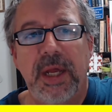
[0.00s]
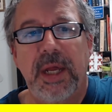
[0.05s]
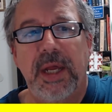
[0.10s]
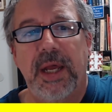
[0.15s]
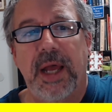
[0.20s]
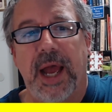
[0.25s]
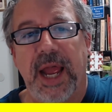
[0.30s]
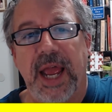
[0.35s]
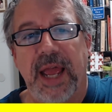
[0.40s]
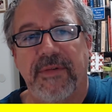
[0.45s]

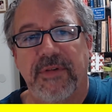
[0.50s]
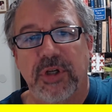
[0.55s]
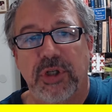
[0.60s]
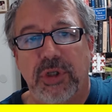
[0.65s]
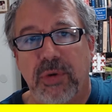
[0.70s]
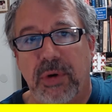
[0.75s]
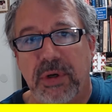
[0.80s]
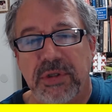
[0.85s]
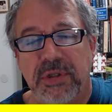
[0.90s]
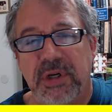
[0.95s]
I have a
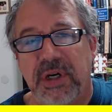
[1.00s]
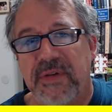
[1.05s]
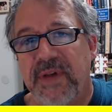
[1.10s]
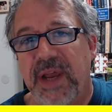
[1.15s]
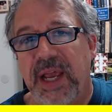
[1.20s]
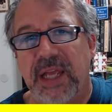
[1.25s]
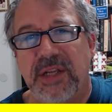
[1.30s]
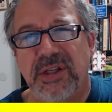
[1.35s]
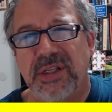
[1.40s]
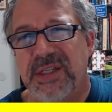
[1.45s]
short
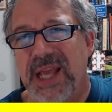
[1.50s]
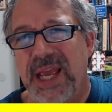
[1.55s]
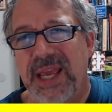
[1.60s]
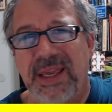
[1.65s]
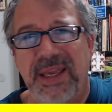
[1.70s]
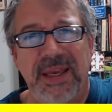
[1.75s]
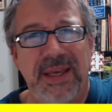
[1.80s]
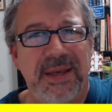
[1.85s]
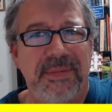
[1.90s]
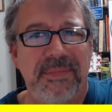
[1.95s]
survey. It should
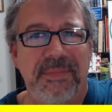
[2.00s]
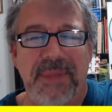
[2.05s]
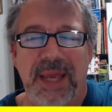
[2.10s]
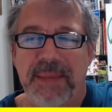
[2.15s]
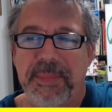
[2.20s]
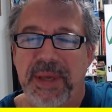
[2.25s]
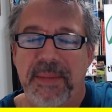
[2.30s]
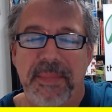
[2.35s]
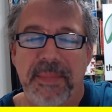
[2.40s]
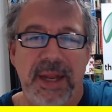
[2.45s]
take you
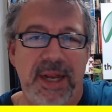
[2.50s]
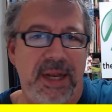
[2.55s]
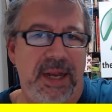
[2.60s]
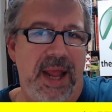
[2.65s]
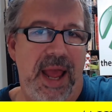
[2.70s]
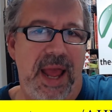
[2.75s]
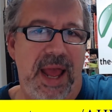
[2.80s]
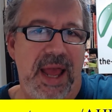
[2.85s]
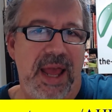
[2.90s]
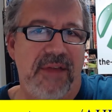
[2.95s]
maybe a minute and
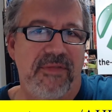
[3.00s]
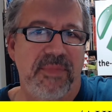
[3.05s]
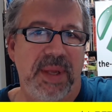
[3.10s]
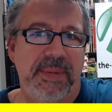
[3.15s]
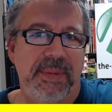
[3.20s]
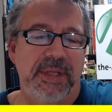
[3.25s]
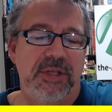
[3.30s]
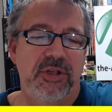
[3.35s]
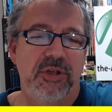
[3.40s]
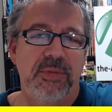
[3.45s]
a half,
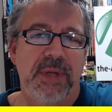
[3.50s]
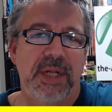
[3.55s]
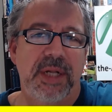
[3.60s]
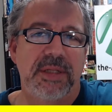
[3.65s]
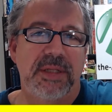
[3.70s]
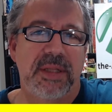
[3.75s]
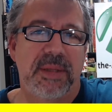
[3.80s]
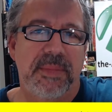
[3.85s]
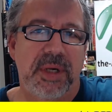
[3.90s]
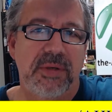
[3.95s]
maybe two minutes
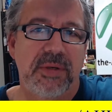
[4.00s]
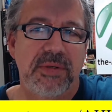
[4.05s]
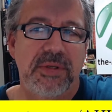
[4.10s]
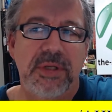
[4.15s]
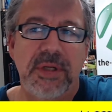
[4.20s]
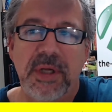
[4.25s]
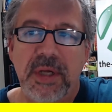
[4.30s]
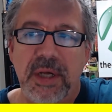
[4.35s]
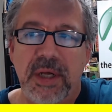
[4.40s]
at the most.